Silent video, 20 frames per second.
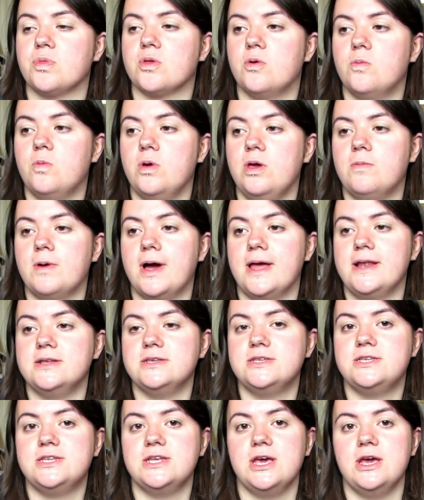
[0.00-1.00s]
We
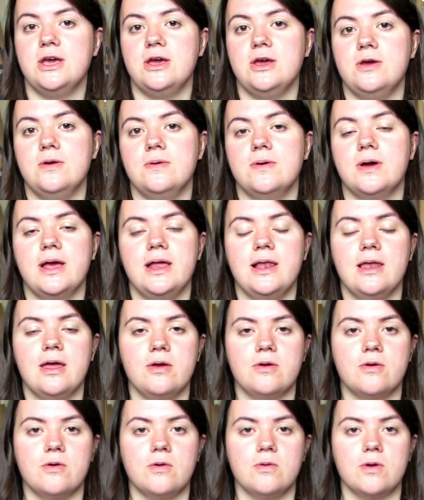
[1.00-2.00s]
went to a
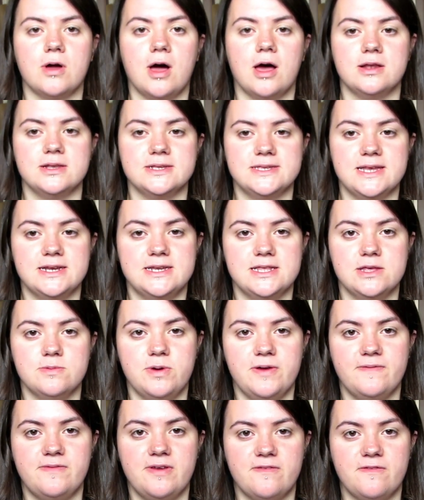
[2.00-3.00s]
local garden centre that
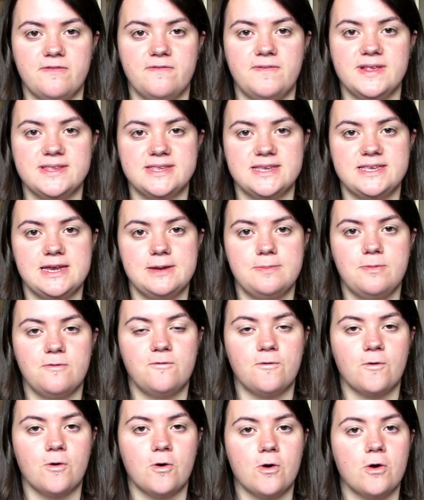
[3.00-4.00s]
we've never visited
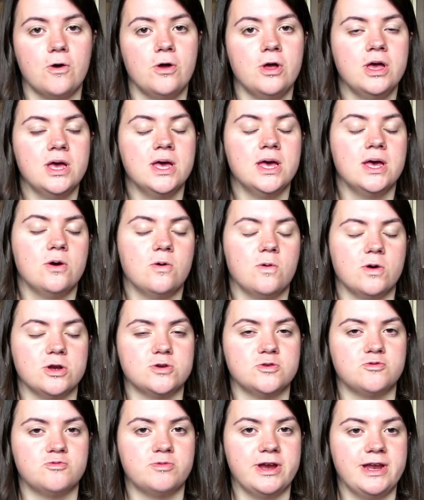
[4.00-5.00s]
before, which
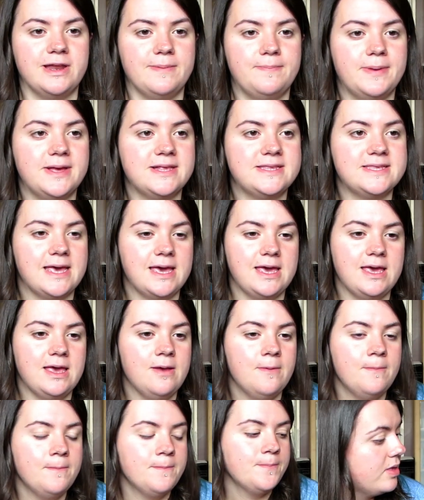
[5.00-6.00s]
was really busy.
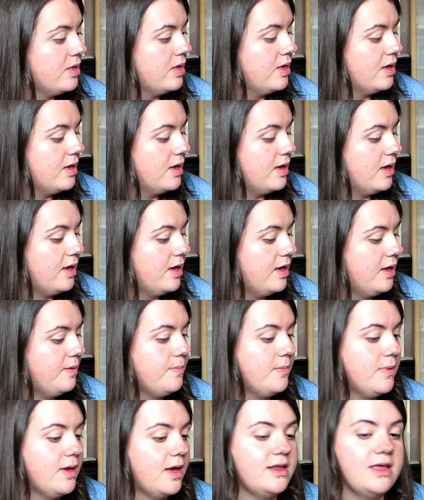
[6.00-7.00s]

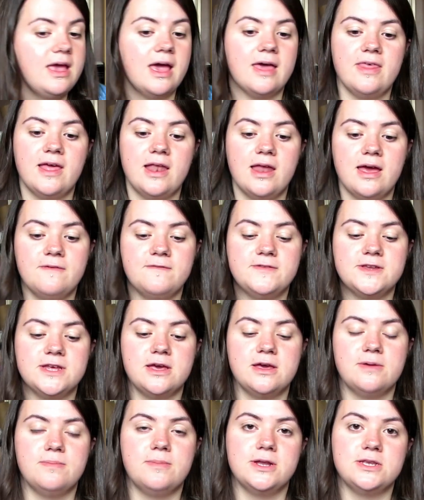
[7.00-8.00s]
And yeah, then
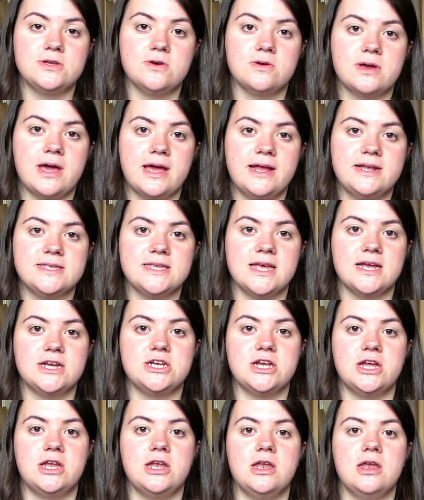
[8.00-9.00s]
after my dog aid
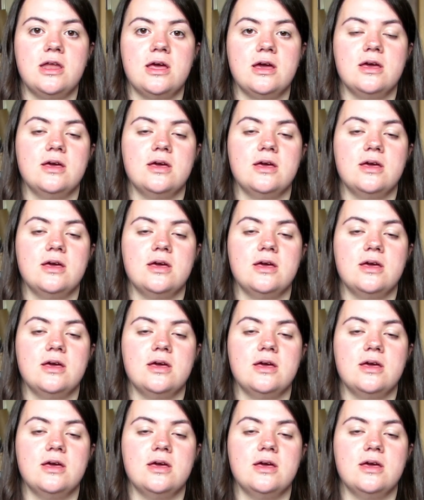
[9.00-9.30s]
session,